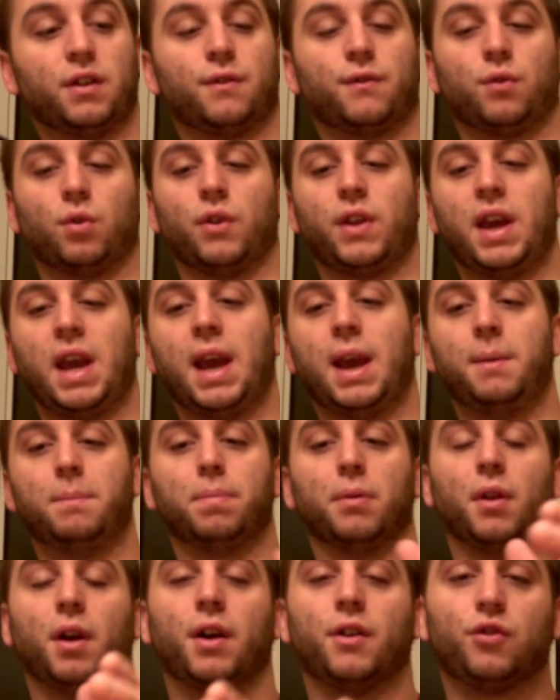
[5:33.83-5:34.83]
is for the
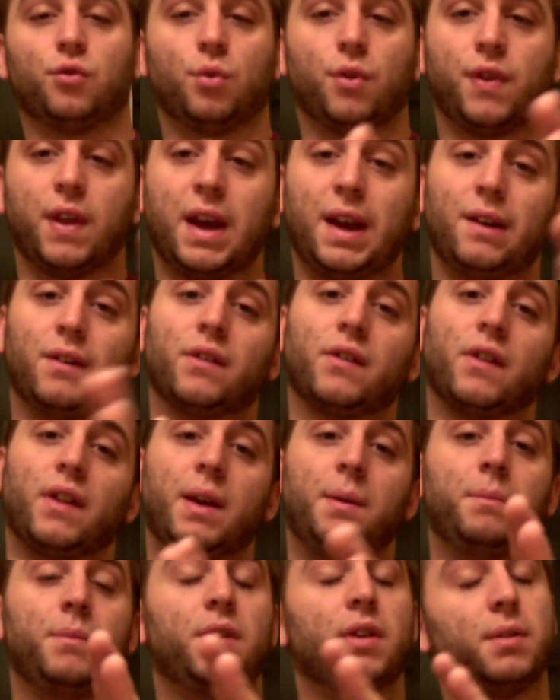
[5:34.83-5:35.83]
8 Plus with a
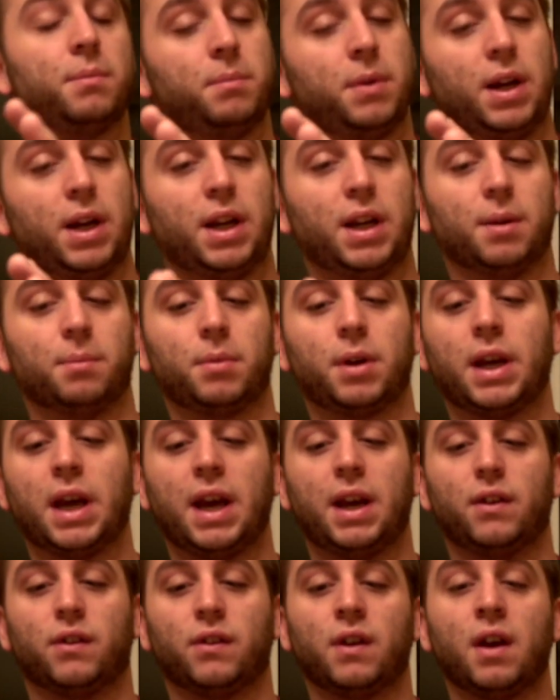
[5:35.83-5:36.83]
slim to medium
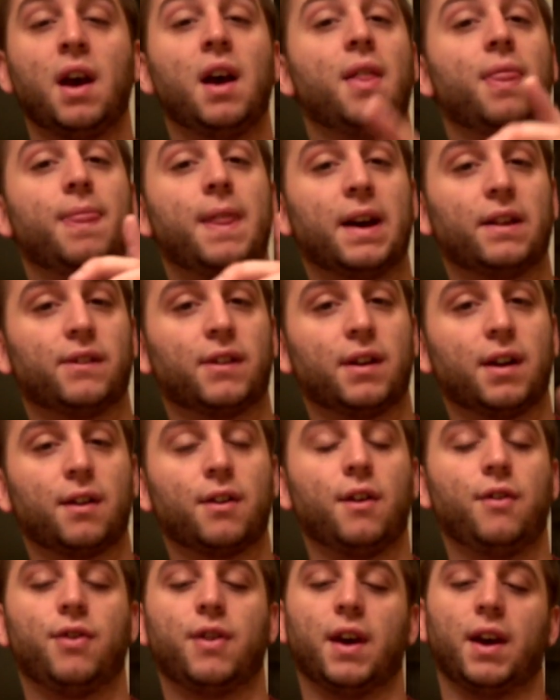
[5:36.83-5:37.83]
case. That's
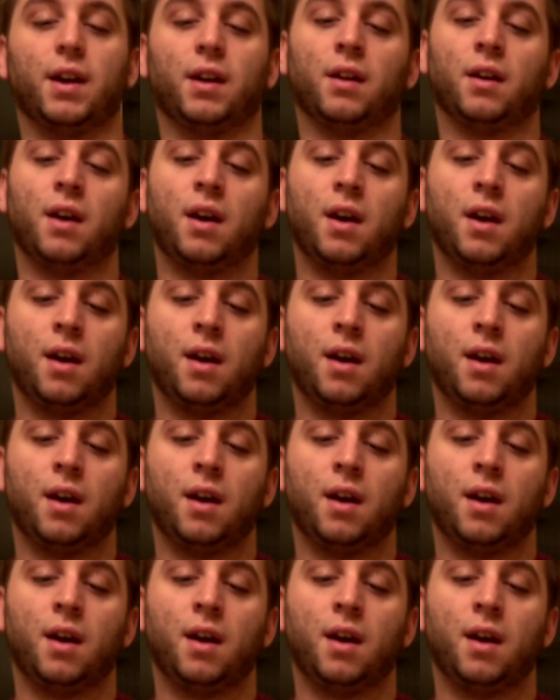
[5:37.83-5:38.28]
another thing.